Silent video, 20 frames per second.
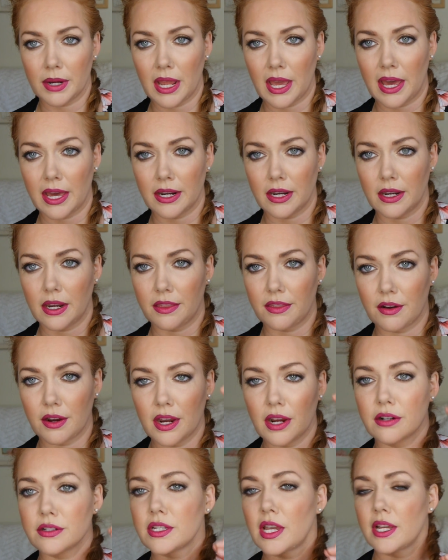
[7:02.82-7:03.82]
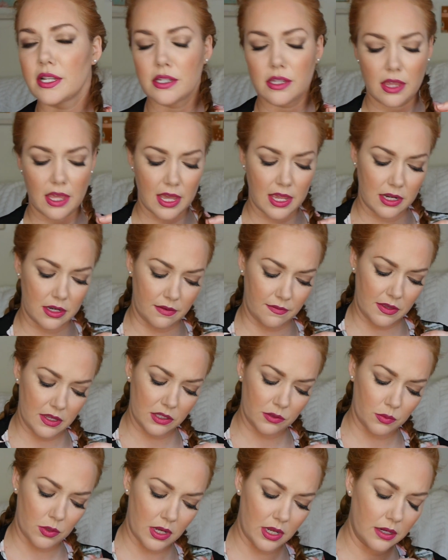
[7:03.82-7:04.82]
gonna add another hair tie to the end of
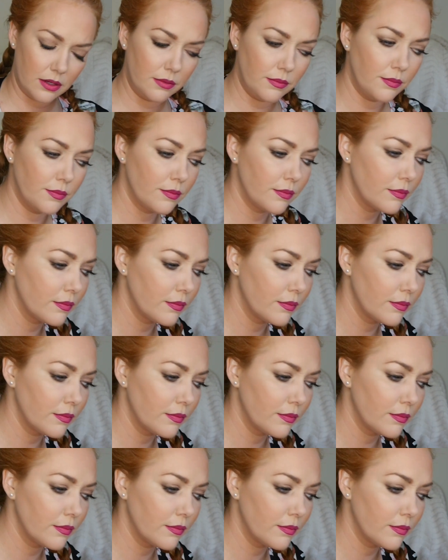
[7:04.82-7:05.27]
this one.